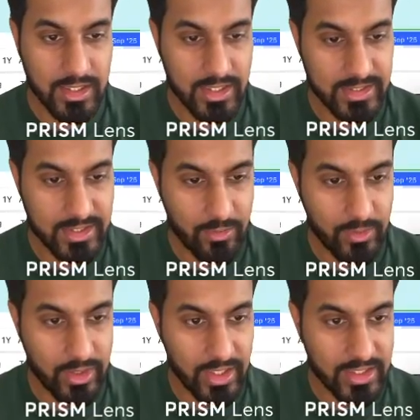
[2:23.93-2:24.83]
is that
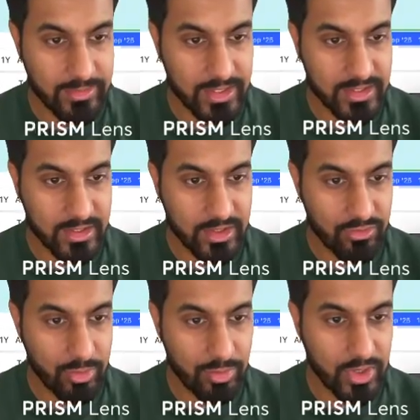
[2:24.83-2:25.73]
we're expecting
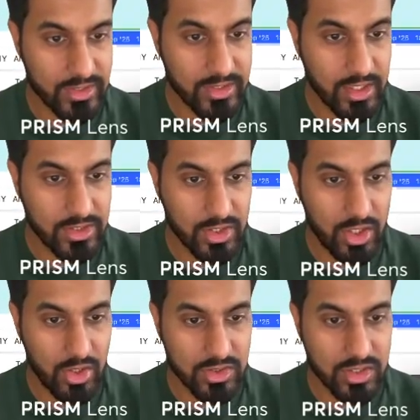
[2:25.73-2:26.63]
for price to
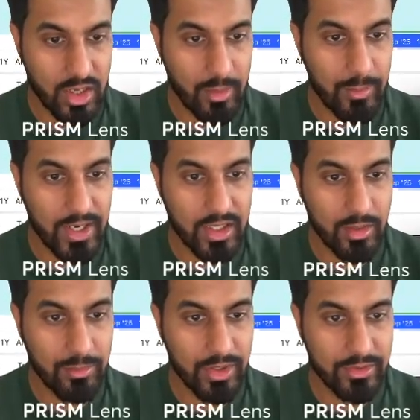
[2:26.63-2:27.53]
close back
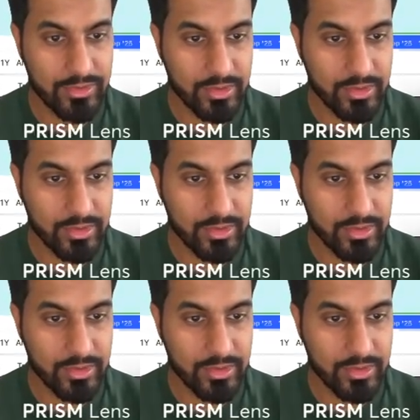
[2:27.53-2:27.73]
above